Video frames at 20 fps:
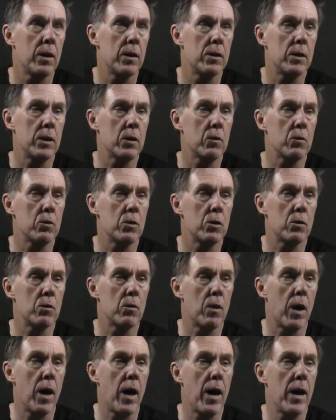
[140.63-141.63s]
is equal to
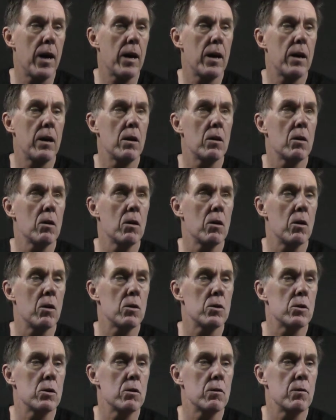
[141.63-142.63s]
a
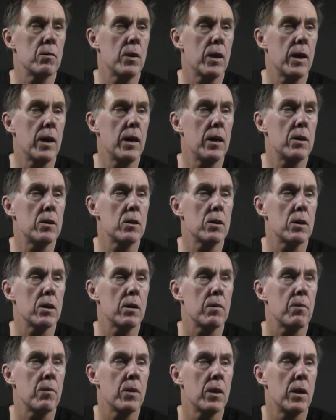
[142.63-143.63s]
lots of e to
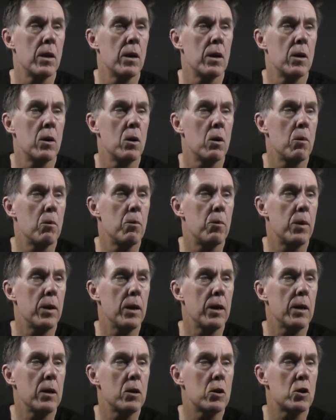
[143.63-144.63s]
the
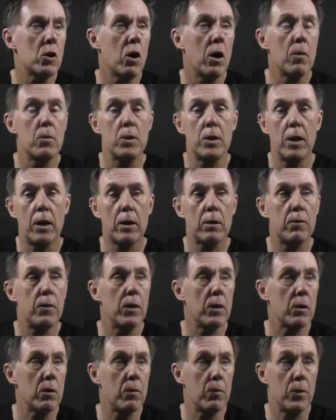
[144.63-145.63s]
b times the x
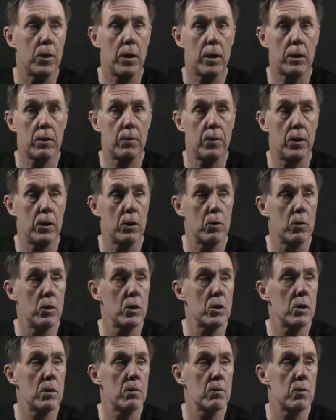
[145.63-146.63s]
value. The x value
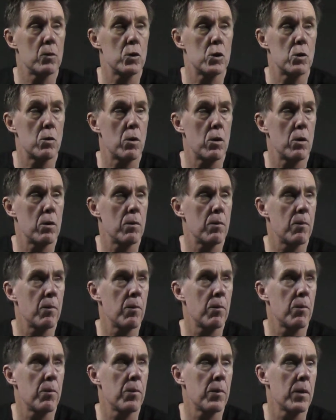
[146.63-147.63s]
is 0
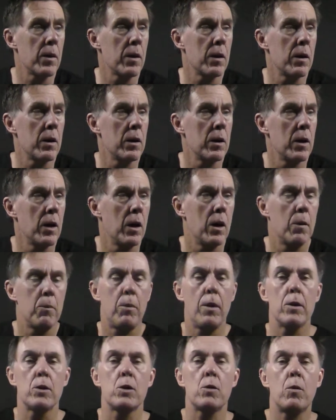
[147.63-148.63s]

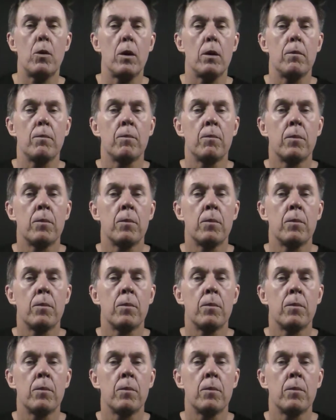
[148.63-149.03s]
plus 3.